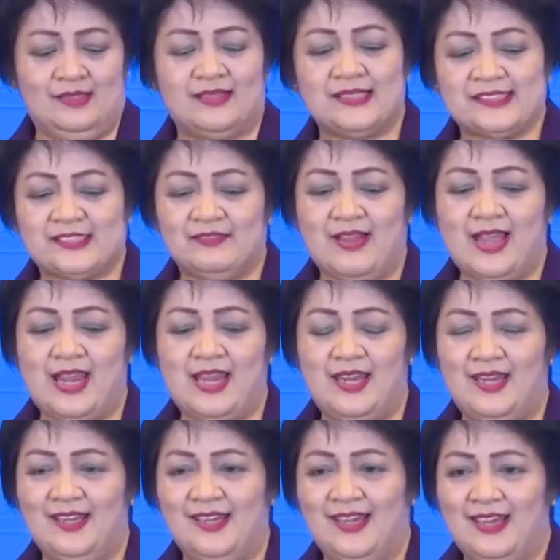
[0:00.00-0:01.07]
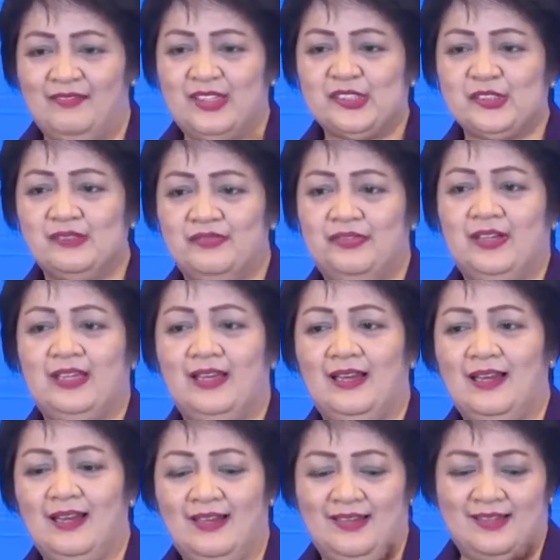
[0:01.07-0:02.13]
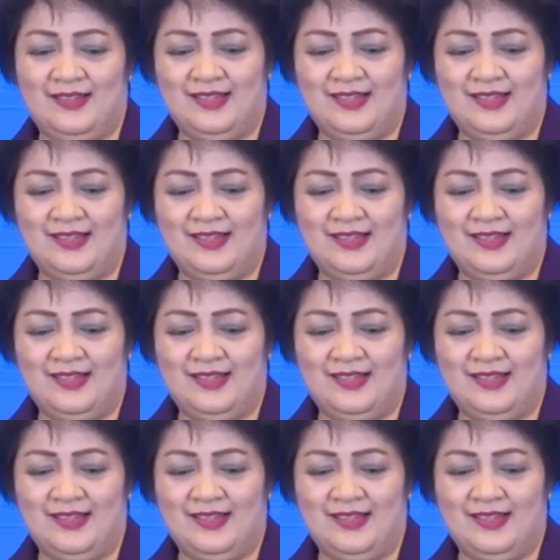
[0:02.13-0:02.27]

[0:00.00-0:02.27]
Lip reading: That's why we should feel